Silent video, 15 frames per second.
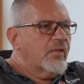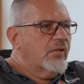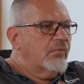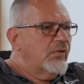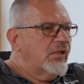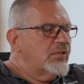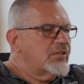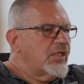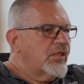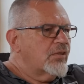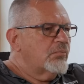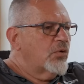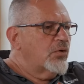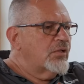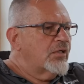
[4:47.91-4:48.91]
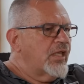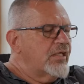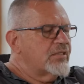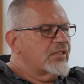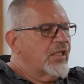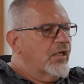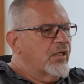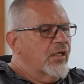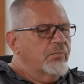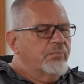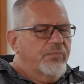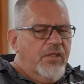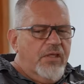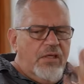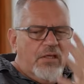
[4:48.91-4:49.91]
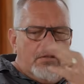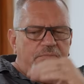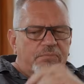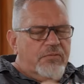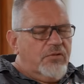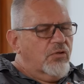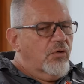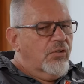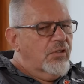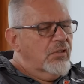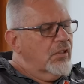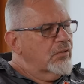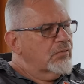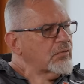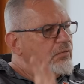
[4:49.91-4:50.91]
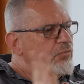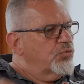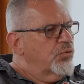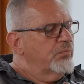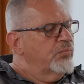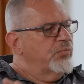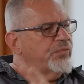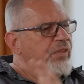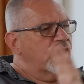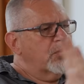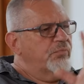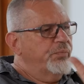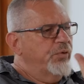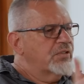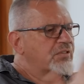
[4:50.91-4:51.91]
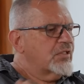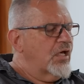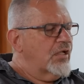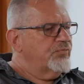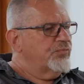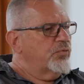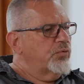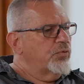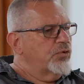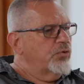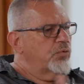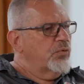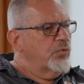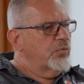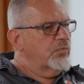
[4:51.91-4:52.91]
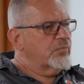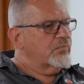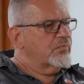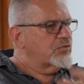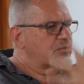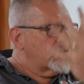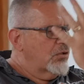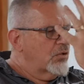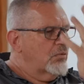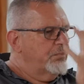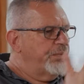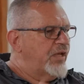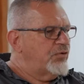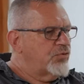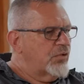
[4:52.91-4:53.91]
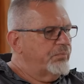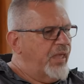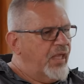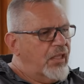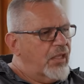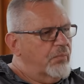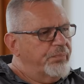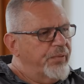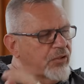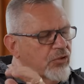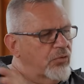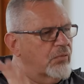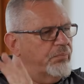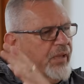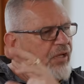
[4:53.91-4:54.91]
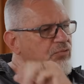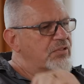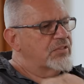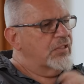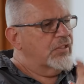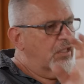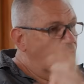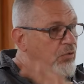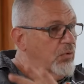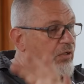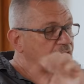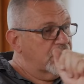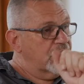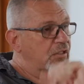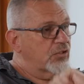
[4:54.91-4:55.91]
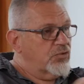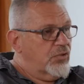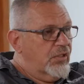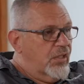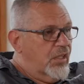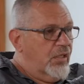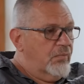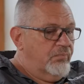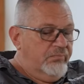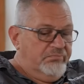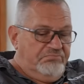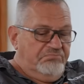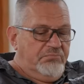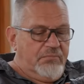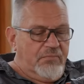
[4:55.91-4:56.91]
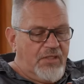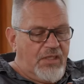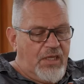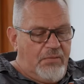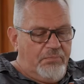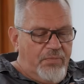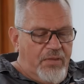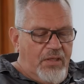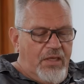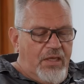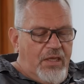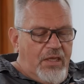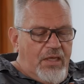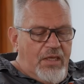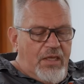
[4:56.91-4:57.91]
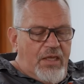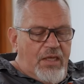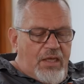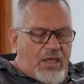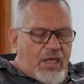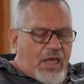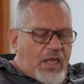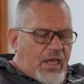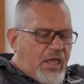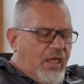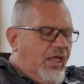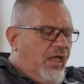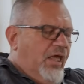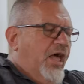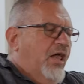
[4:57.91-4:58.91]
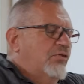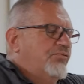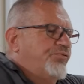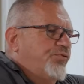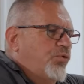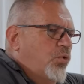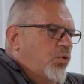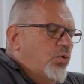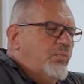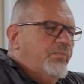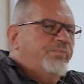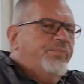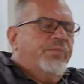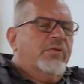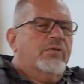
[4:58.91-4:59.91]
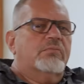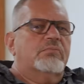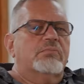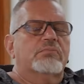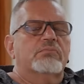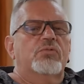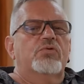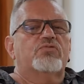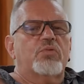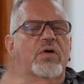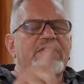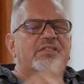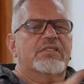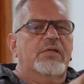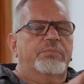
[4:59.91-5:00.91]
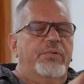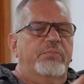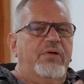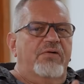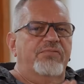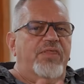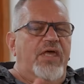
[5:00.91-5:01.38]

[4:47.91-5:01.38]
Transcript: well, let's take the modern days now. Um, you got a room that you put aside for your solar battery backup and you got batteries in there. You want detection in there. Okay, okay. 100%. L4 moves one step above